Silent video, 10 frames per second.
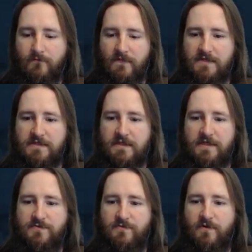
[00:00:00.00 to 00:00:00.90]
See,
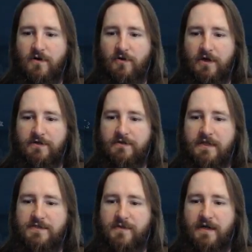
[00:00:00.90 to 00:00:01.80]
that's... Oh god.
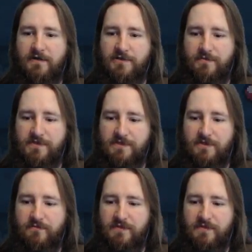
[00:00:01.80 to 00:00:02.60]
That's why How to Jump is good.